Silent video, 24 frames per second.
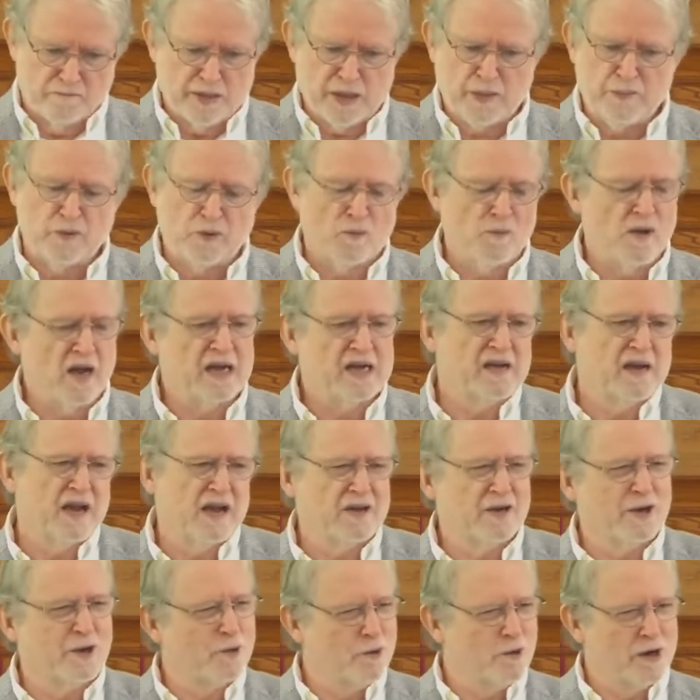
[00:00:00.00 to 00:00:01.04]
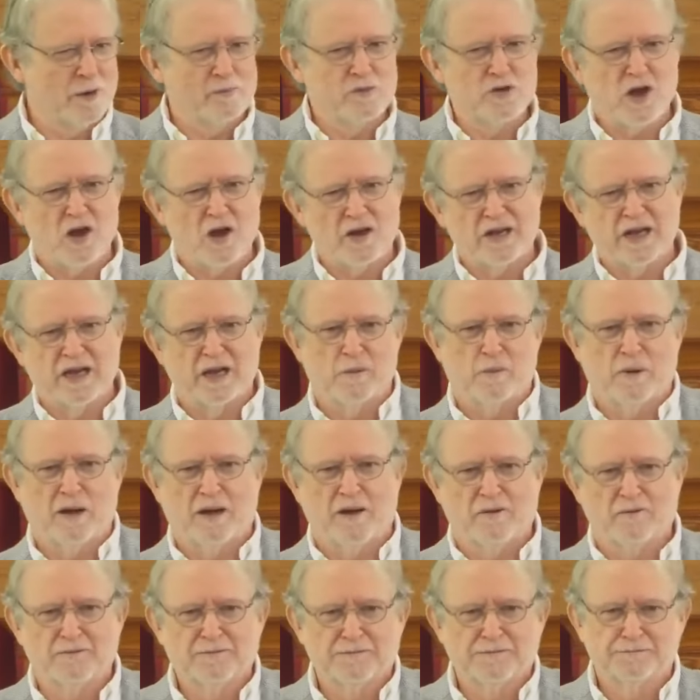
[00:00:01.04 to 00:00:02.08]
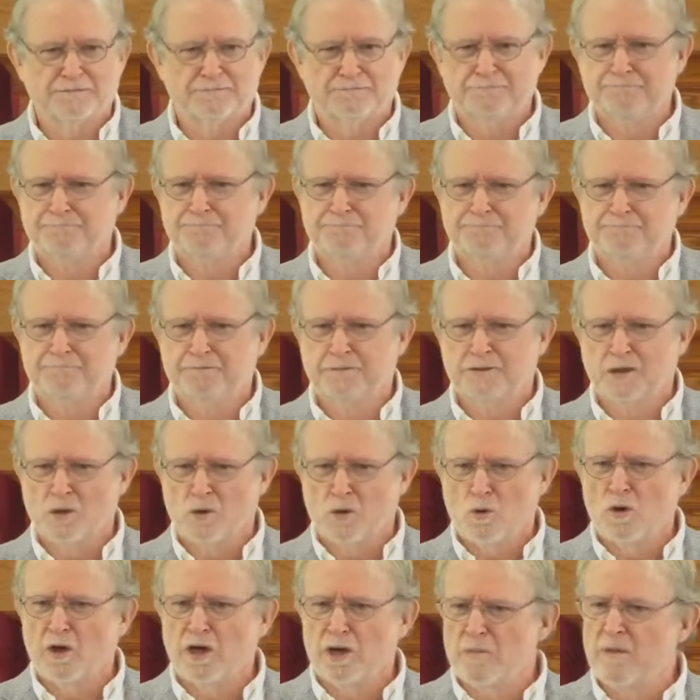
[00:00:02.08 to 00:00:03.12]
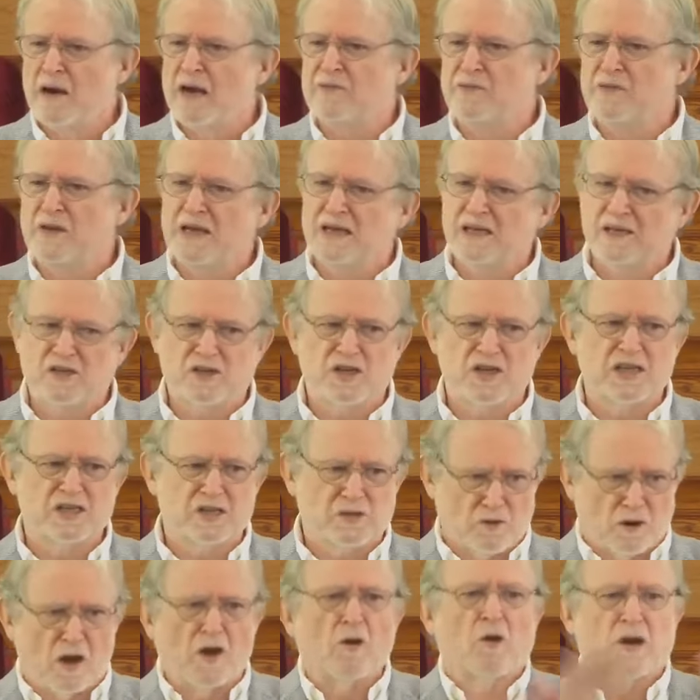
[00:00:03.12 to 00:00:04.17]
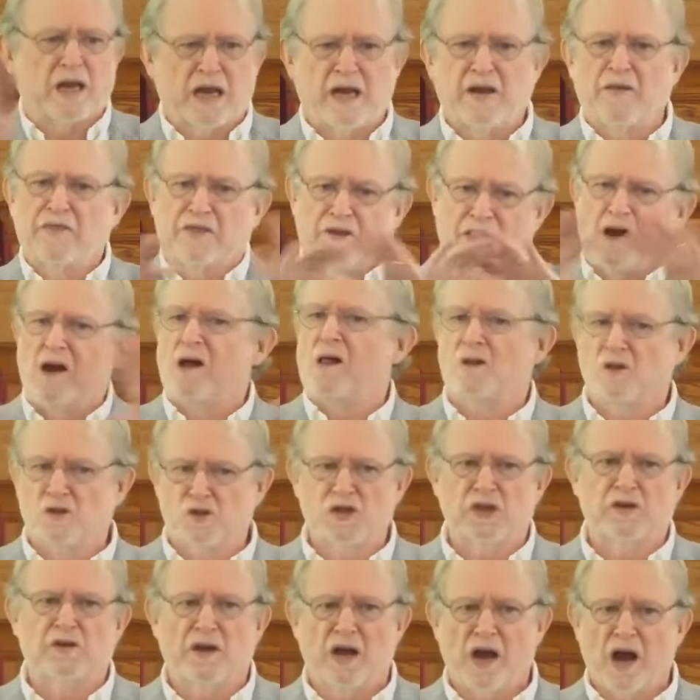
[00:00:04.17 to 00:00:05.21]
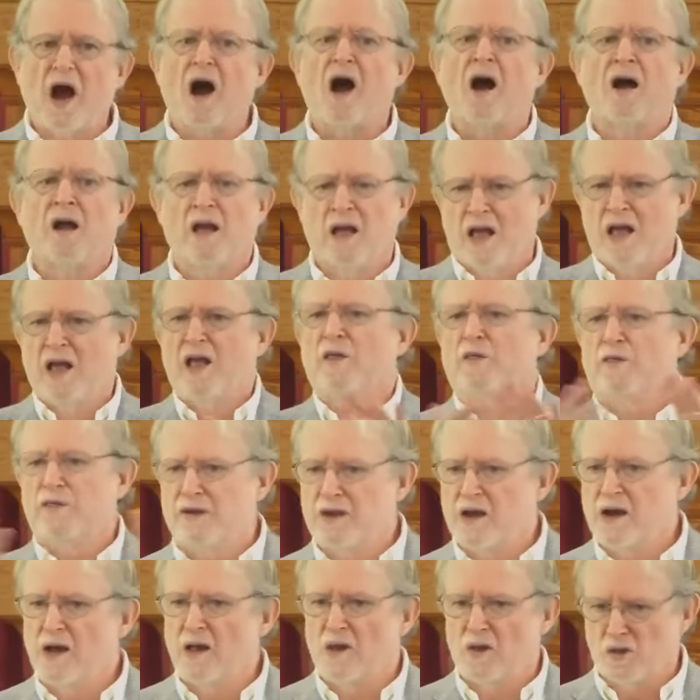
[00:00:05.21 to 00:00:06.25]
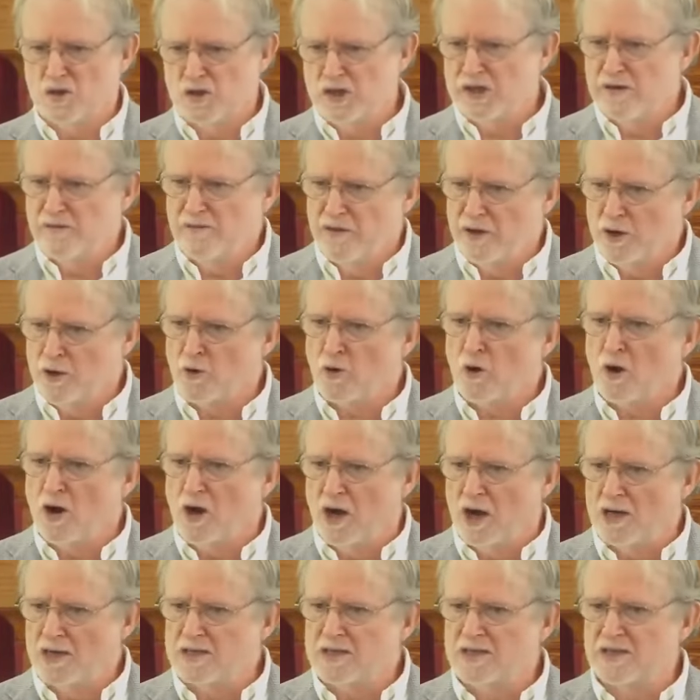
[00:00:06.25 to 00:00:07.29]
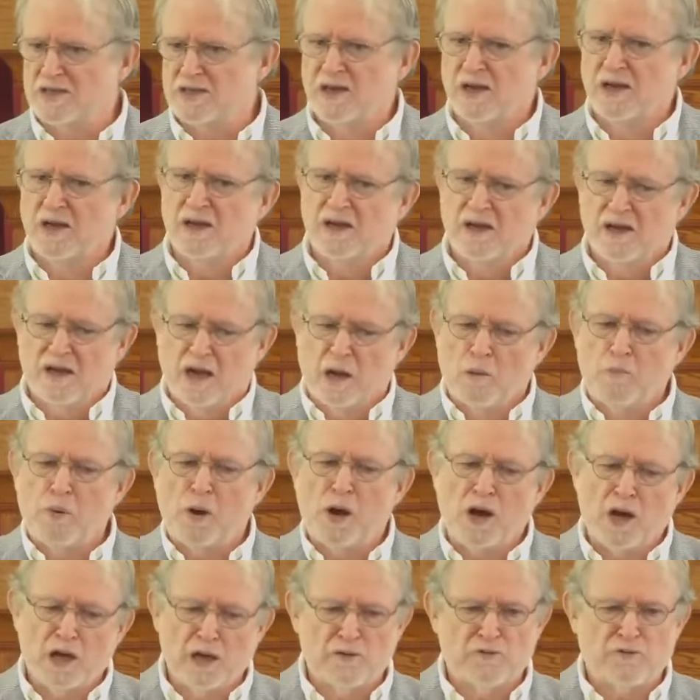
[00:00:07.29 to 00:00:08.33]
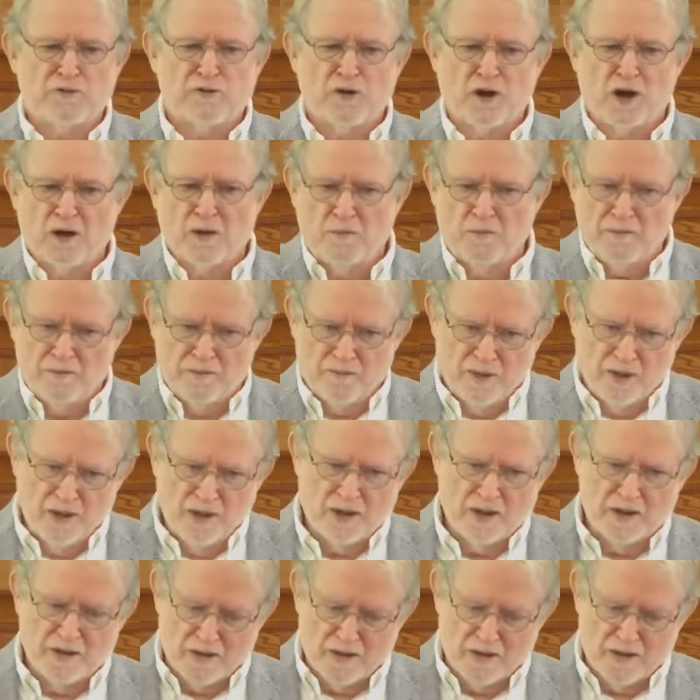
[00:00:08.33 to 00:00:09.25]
people might not know what I'm talking about. Or you might think it's just, okay, a theology of the cross, apart from